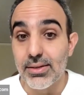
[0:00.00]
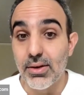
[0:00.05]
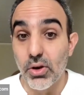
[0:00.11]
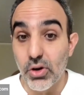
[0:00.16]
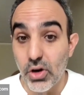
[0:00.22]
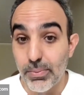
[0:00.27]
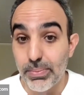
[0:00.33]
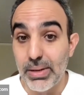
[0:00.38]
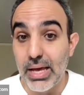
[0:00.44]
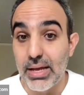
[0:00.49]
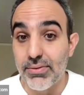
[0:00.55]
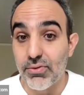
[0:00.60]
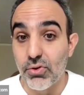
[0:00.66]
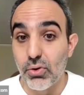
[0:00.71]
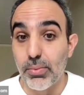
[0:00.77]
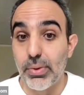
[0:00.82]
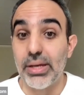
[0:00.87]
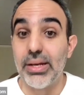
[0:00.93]
on our
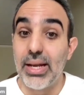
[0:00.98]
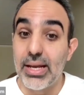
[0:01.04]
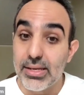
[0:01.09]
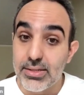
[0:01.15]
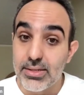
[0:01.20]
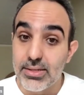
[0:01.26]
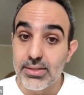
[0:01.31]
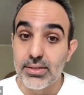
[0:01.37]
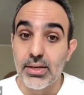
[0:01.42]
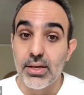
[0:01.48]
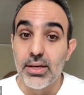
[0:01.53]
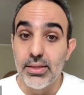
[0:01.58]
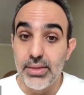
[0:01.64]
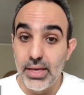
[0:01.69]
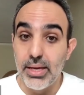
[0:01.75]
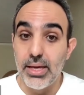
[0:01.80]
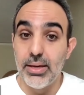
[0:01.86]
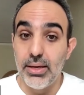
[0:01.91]
platform unless
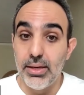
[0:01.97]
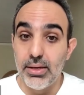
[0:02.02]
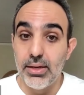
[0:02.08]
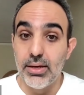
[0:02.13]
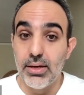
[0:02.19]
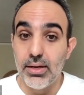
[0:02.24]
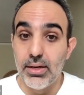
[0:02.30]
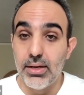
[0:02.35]
they